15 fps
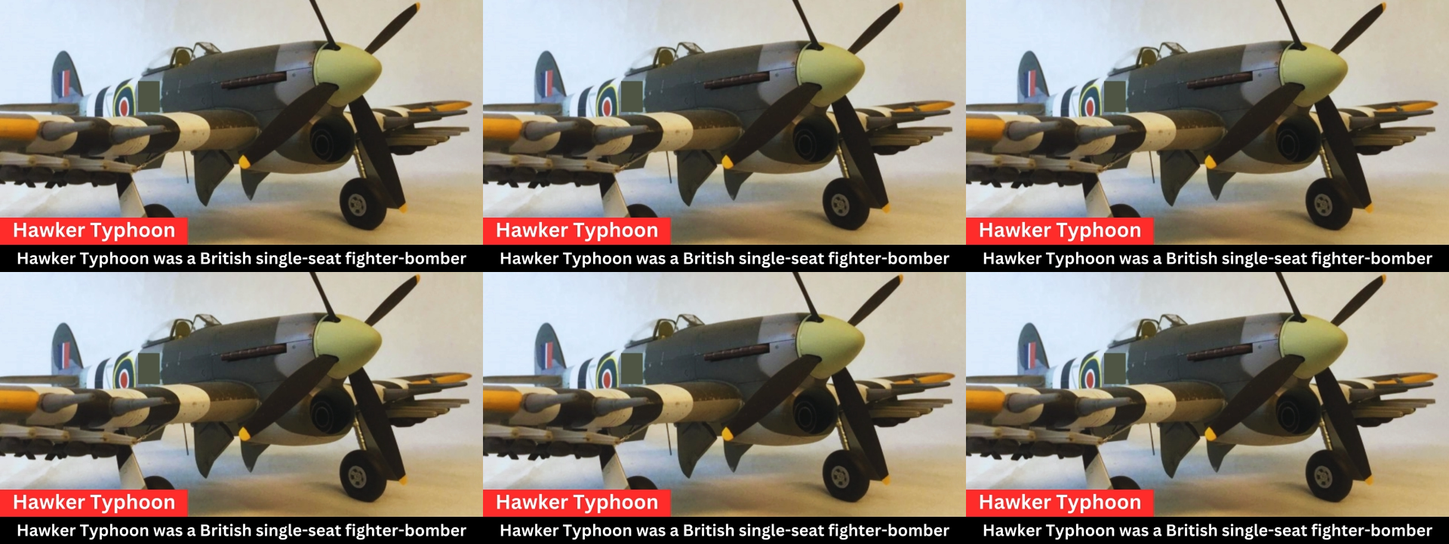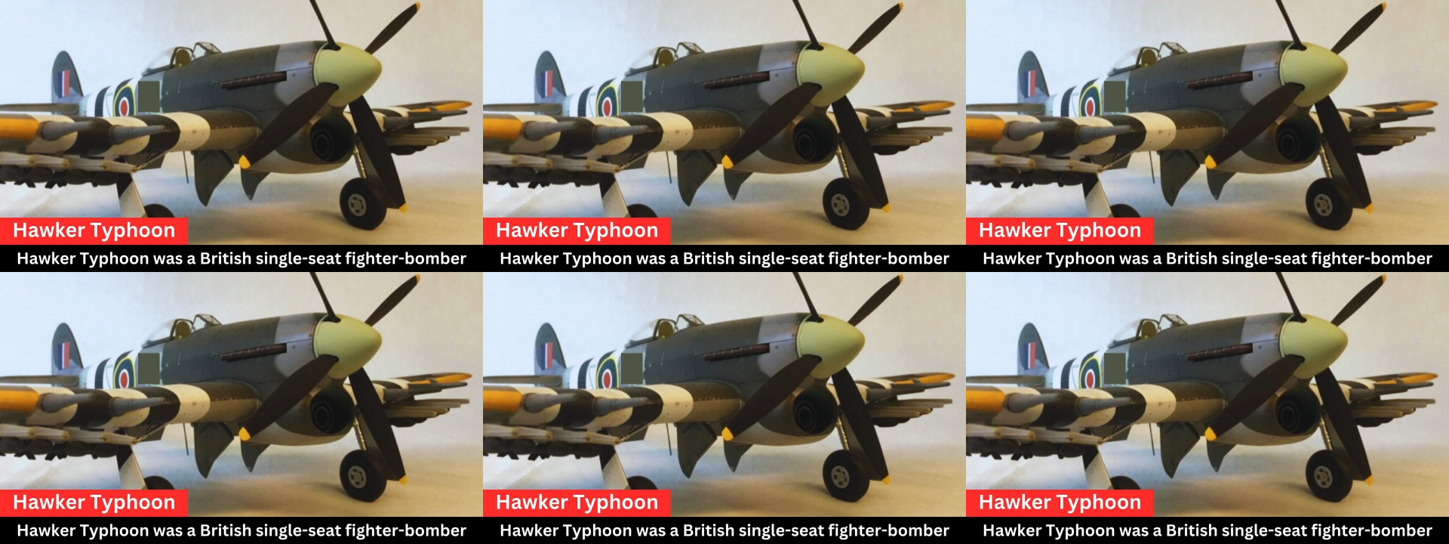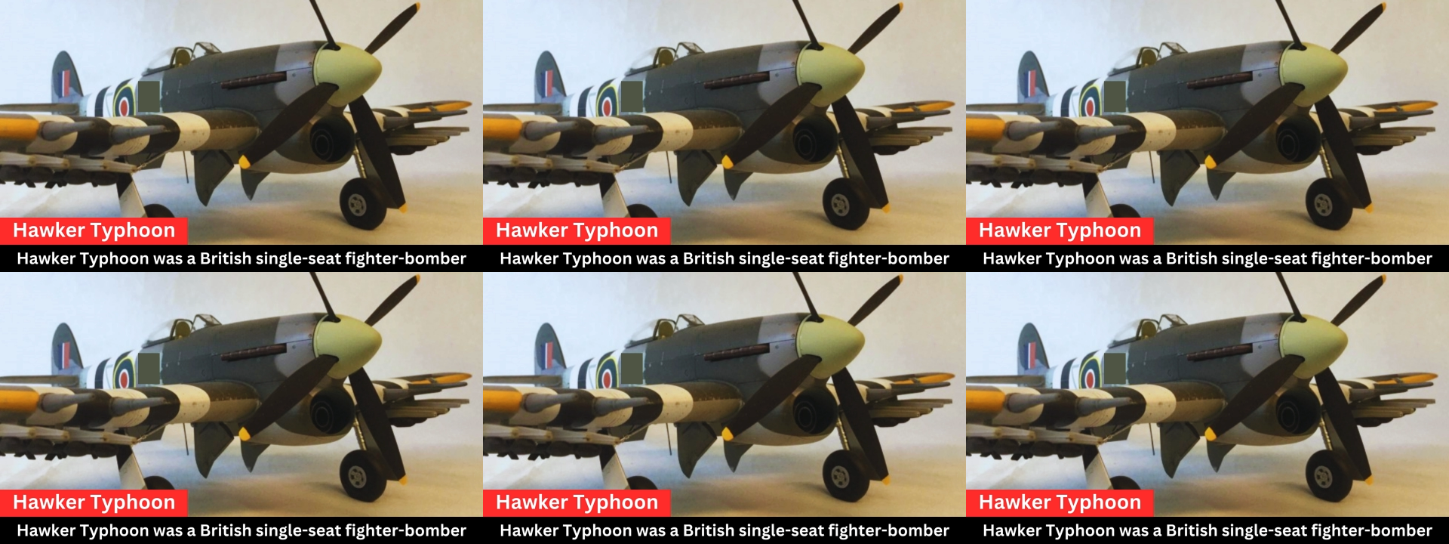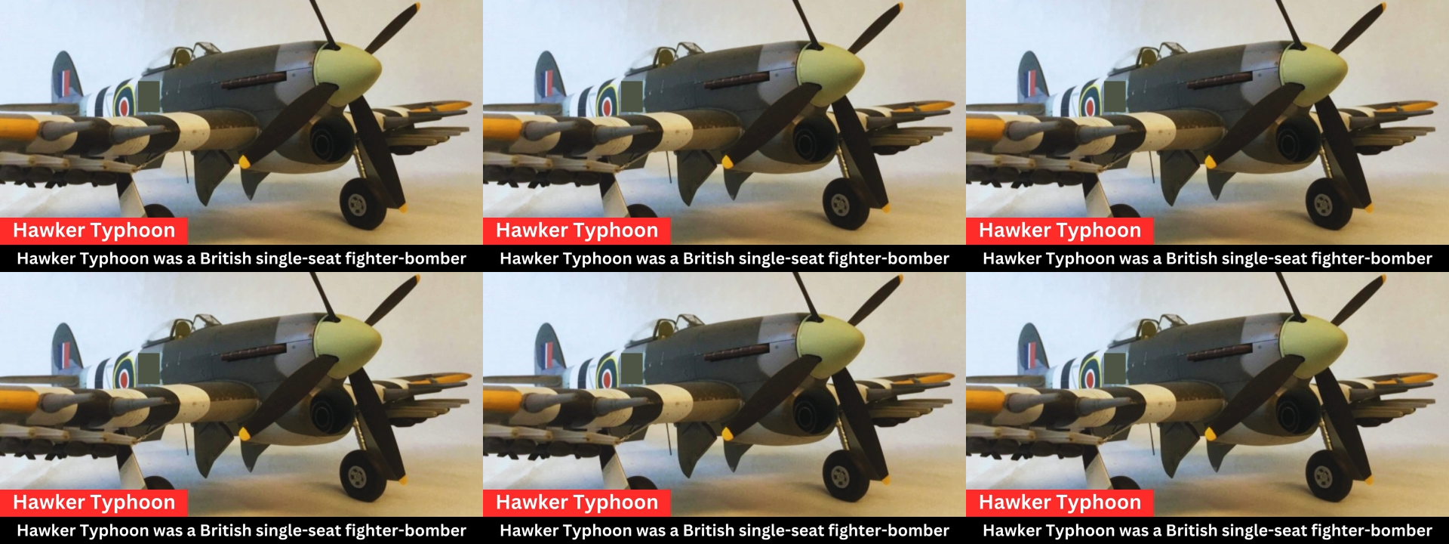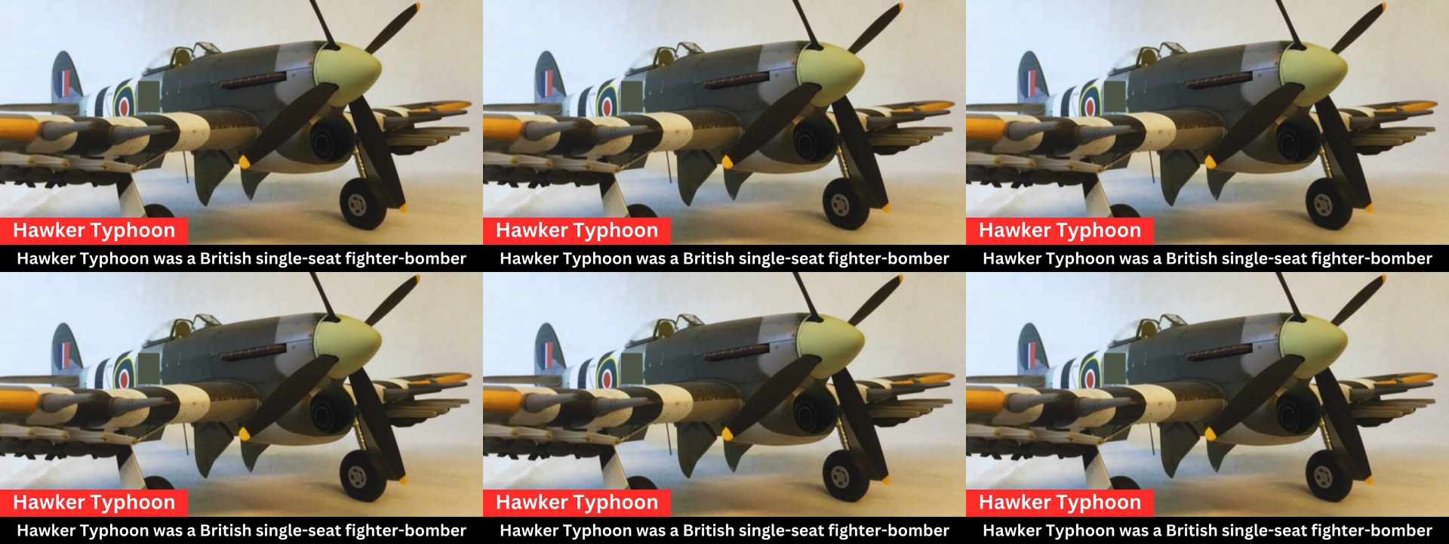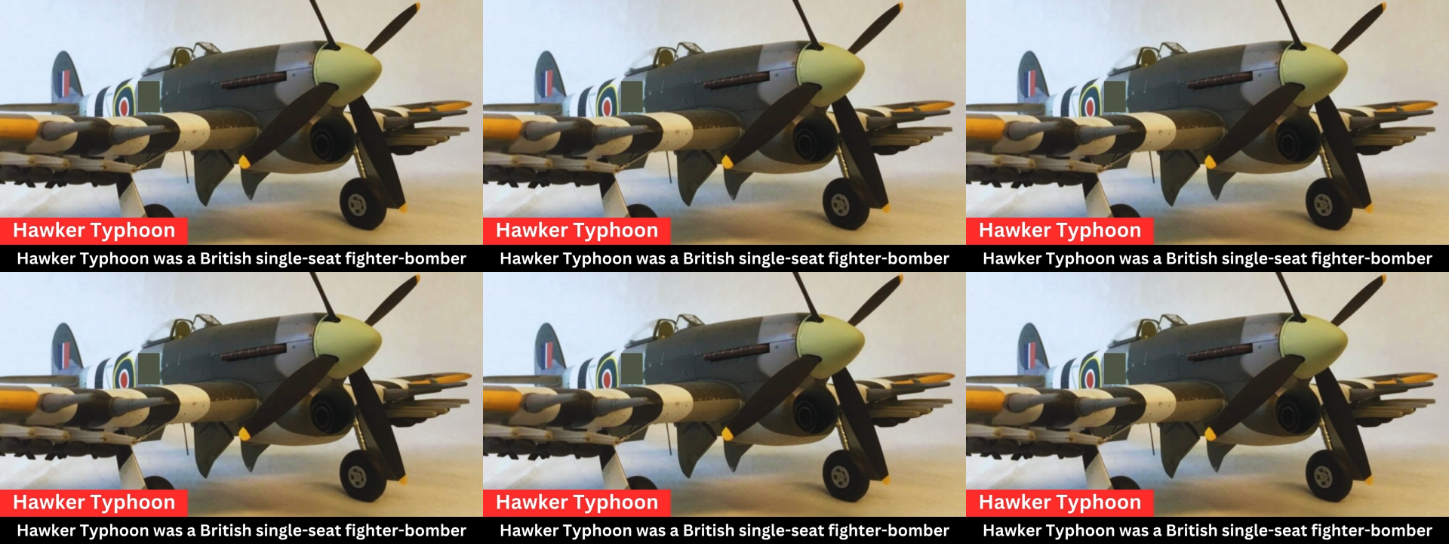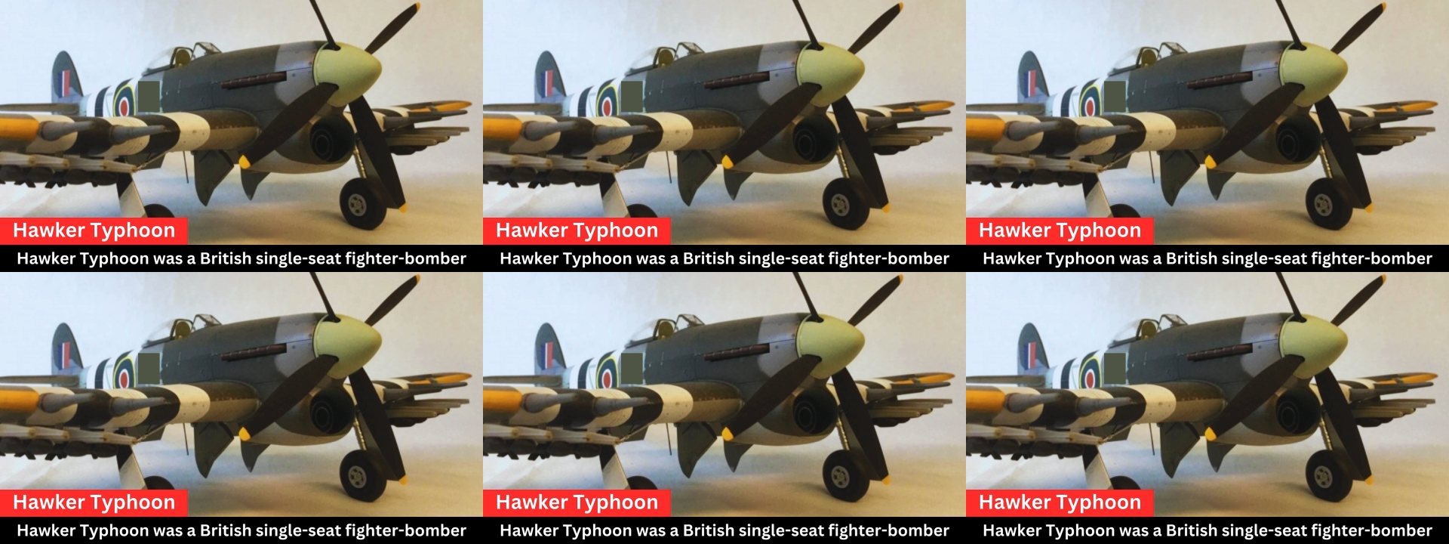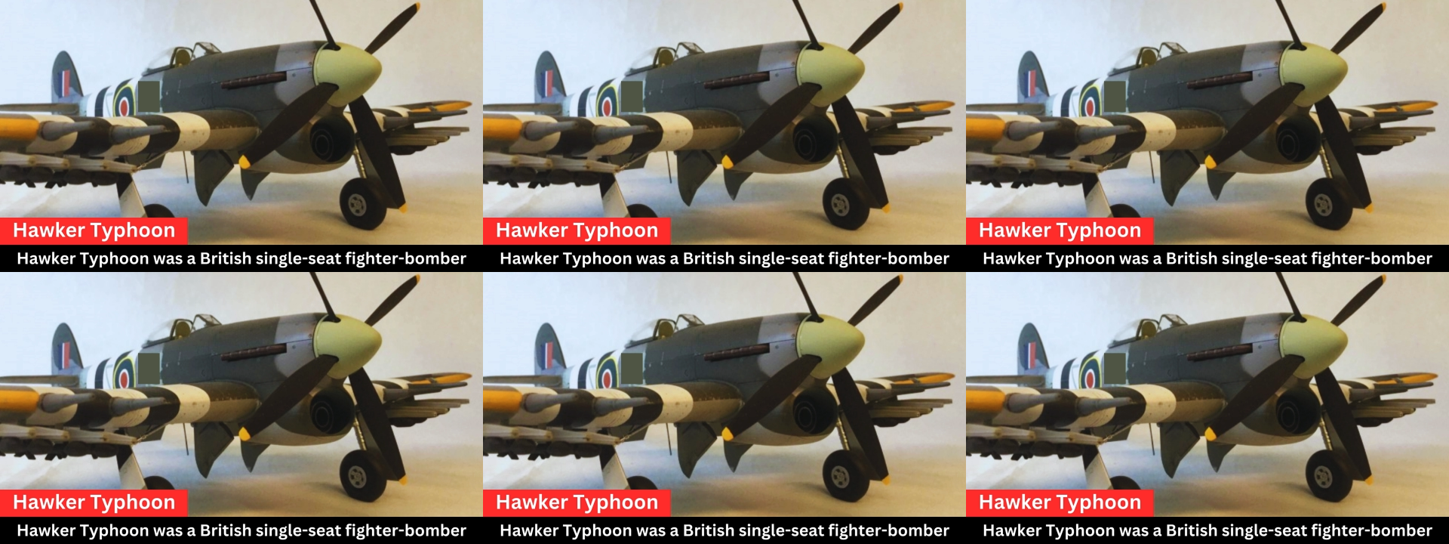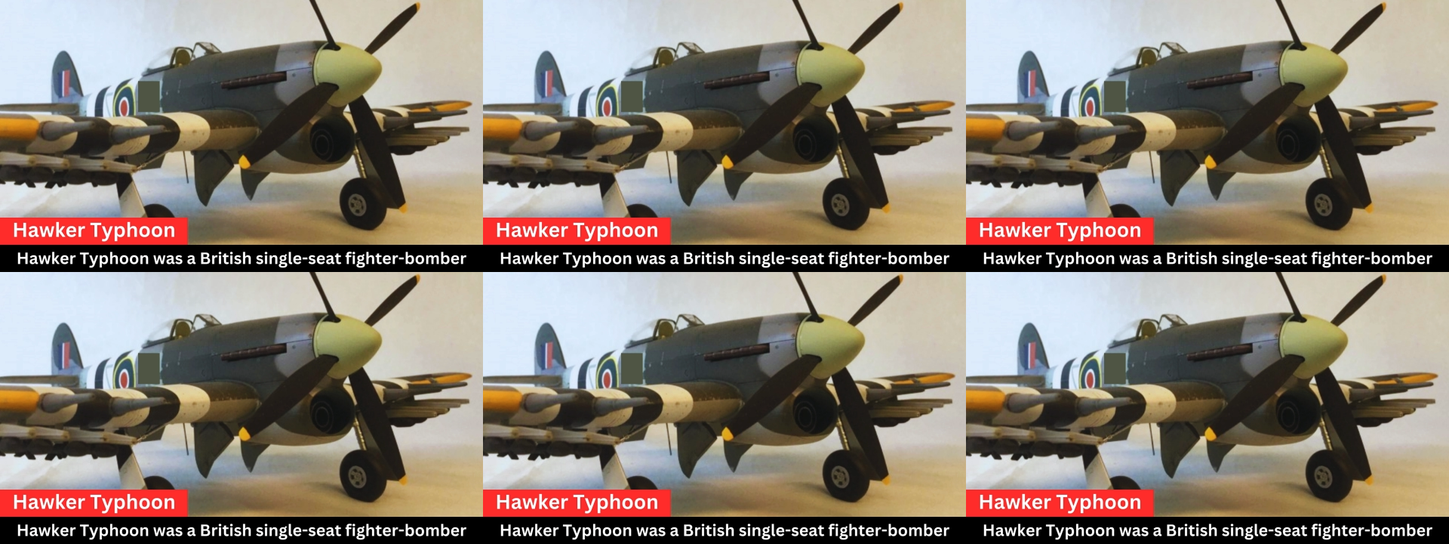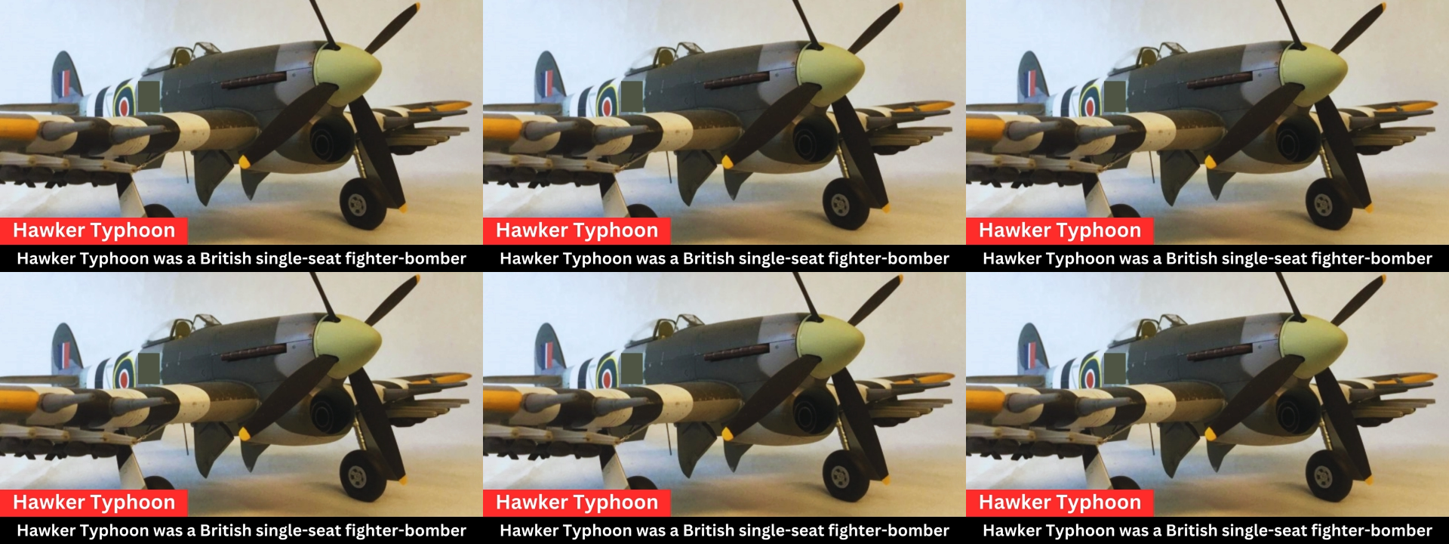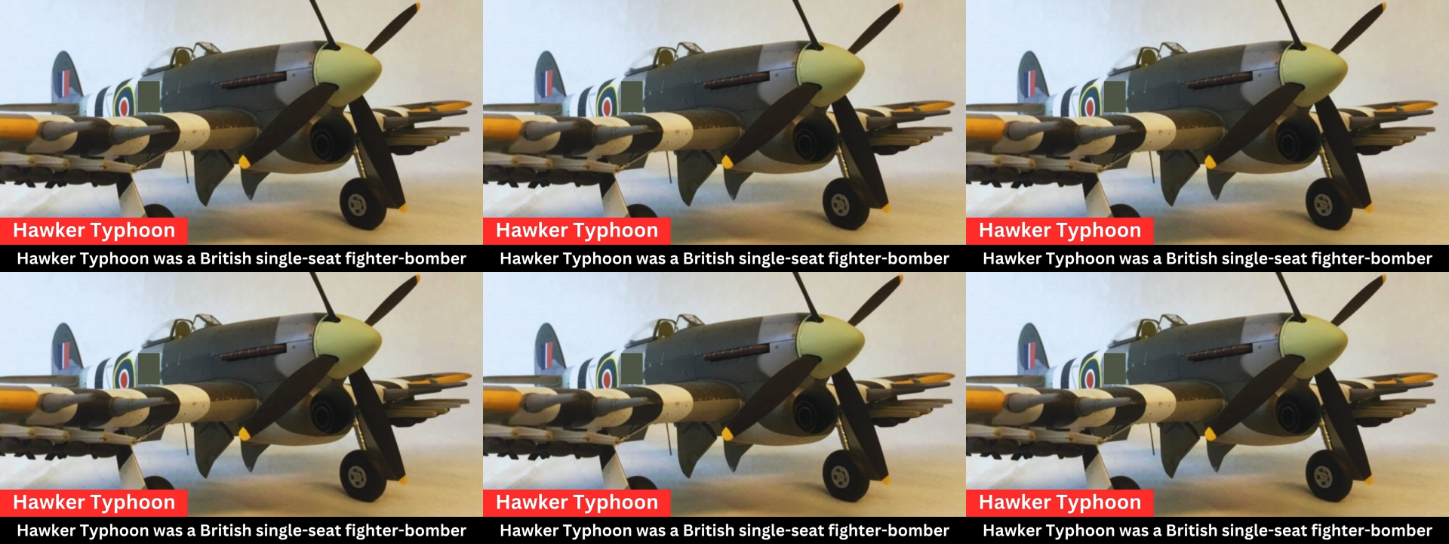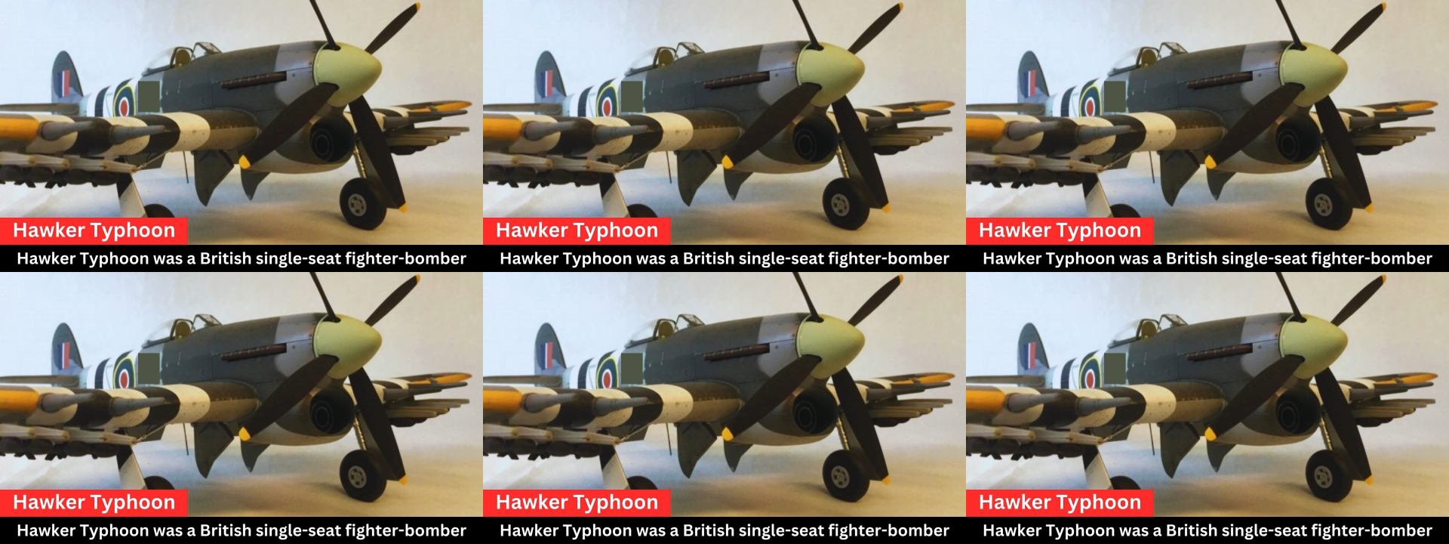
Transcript: Nobody's mouth can be seen.